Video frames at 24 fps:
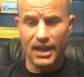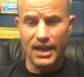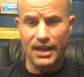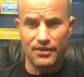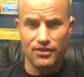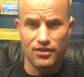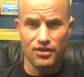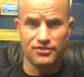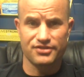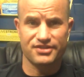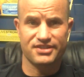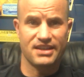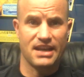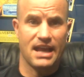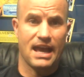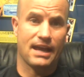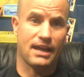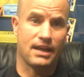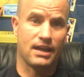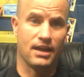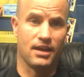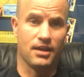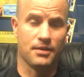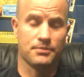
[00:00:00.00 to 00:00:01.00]
and those
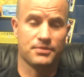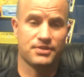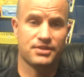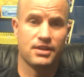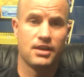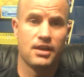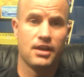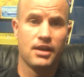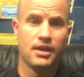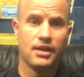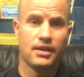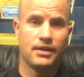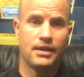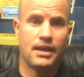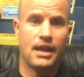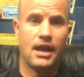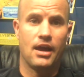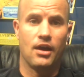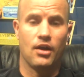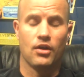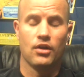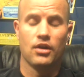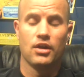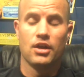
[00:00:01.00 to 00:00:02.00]
snack items.
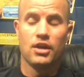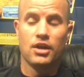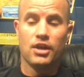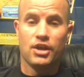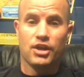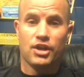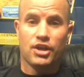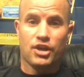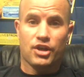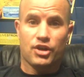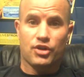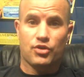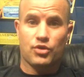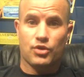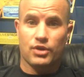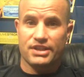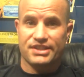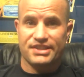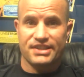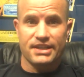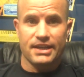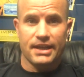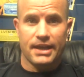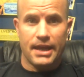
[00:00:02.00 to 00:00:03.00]
Now,
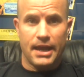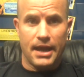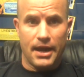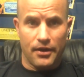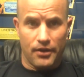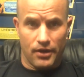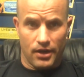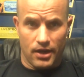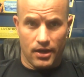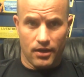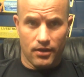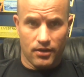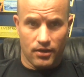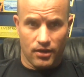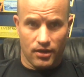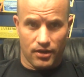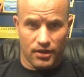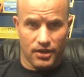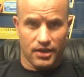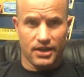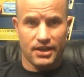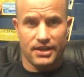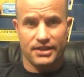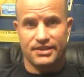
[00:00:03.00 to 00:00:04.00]
Chris and Kara
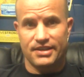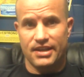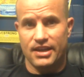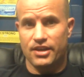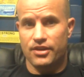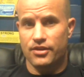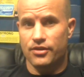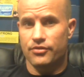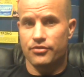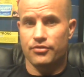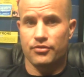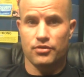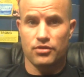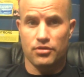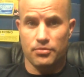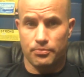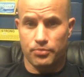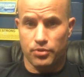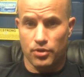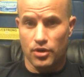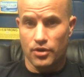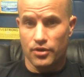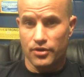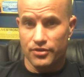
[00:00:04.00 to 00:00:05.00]
are going to take you through the
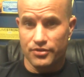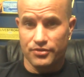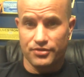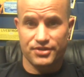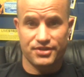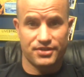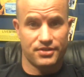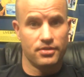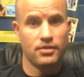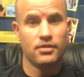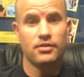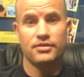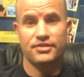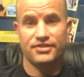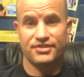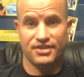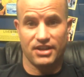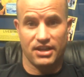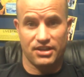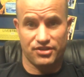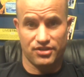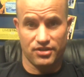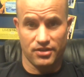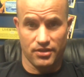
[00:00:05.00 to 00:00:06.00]
produce
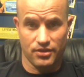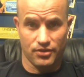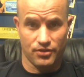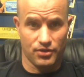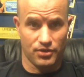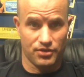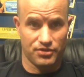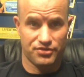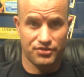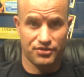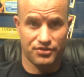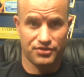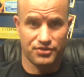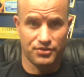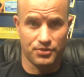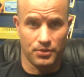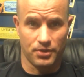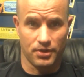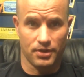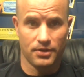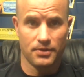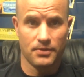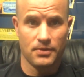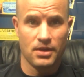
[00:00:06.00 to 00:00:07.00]
section of the grocery
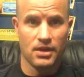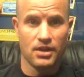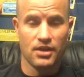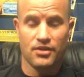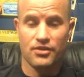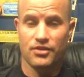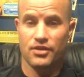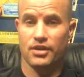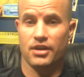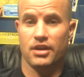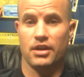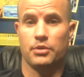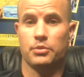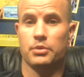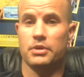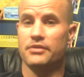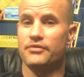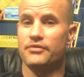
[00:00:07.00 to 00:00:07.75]
store. They're going to